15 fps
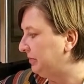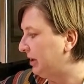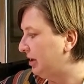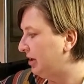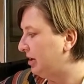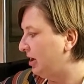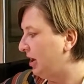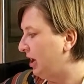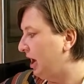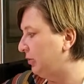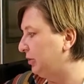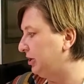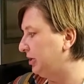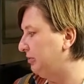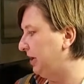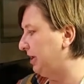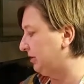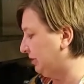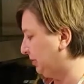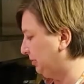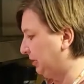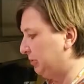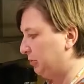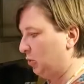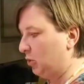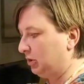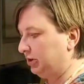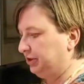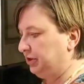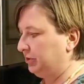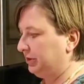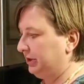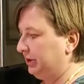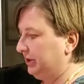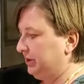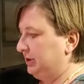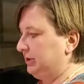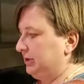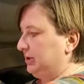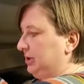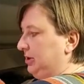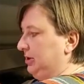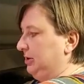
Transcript: and we're gonna make a little bit more noise.